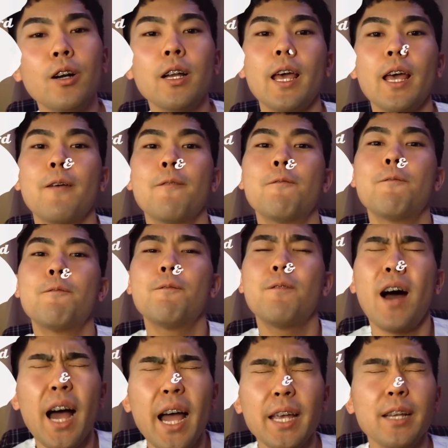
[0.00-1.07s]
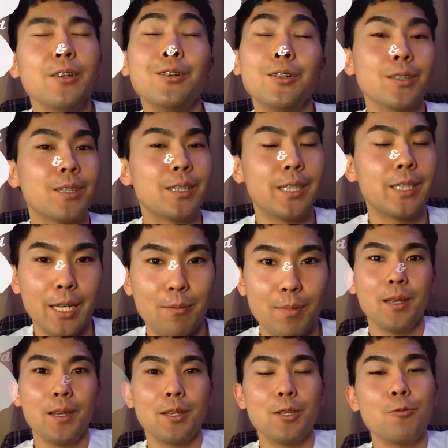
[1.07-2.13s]
and final tip,
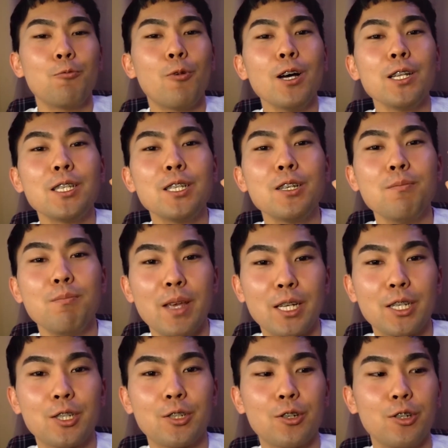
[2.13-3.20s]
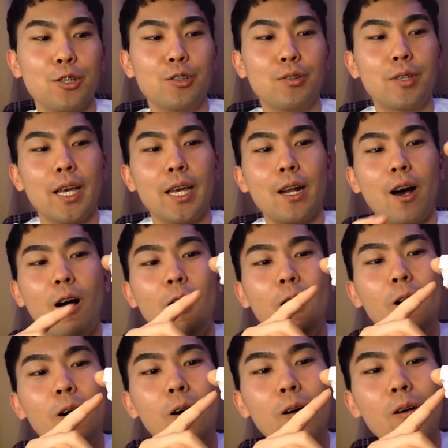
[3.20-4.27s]
you want to make sure you get
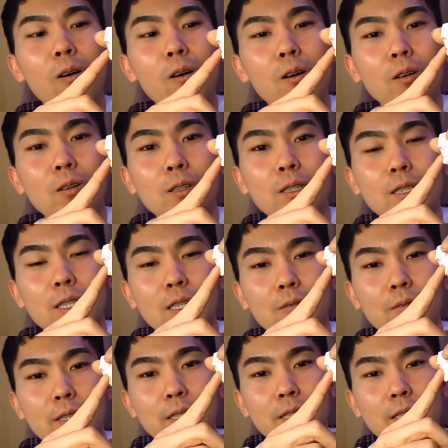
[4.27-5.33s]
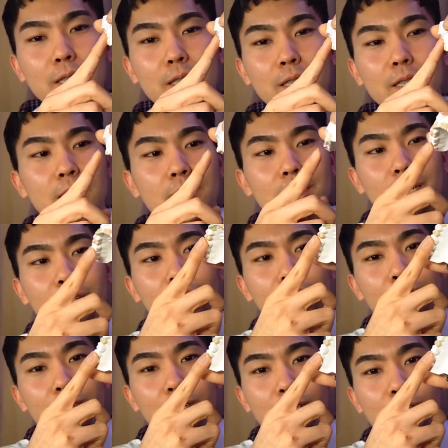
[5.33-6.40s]
all the surfaces
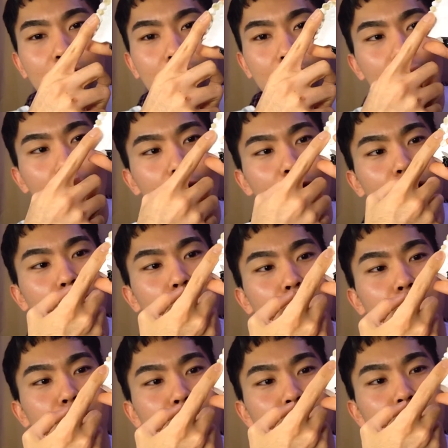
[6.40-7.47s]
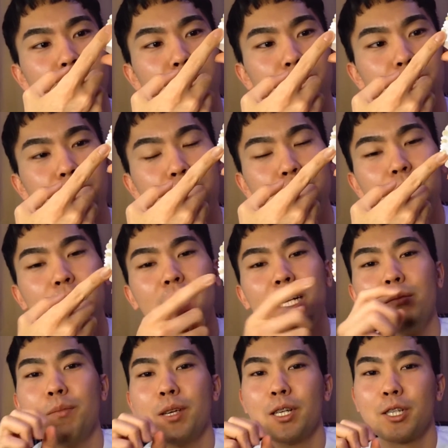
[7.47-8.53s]
of the teeth. All the surfaces. You gotta
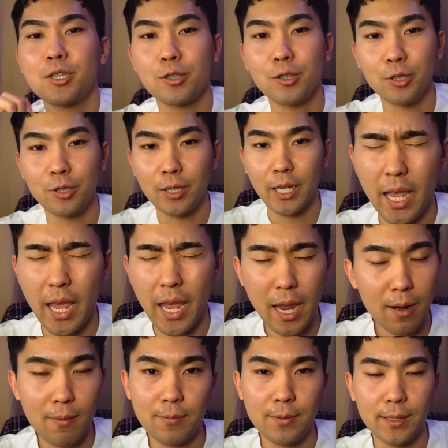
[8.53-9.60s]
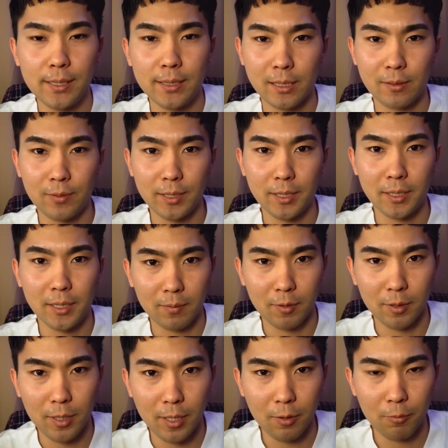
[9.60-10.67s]
make sure you get every surfaces of the
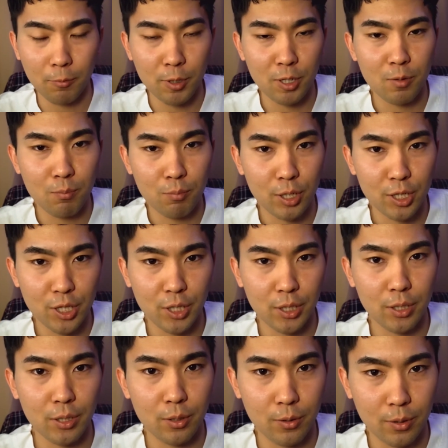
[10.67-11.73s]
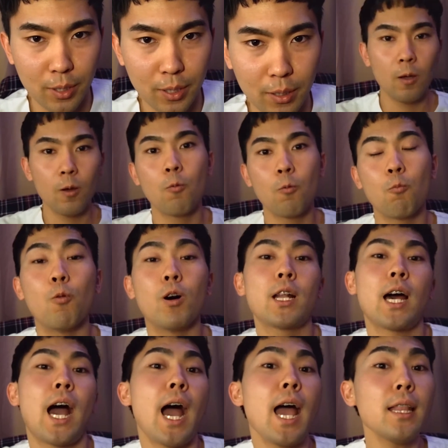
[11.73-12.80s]
teeth when you're brushing your teeth. What
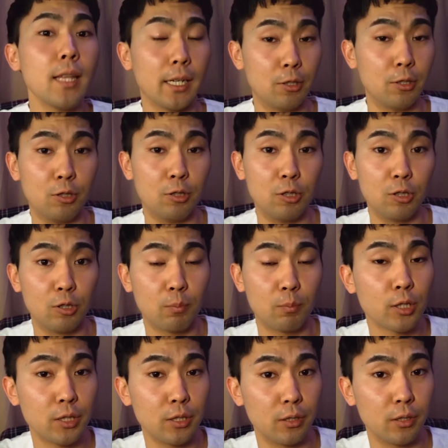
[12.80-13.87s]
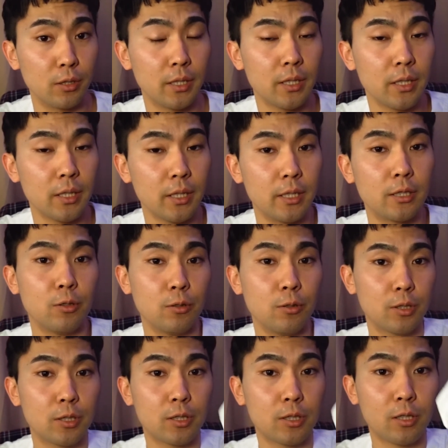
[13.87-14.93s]
I like to do personally is to
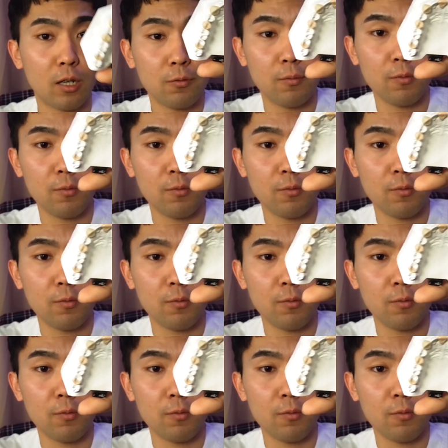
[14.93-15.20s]
start from the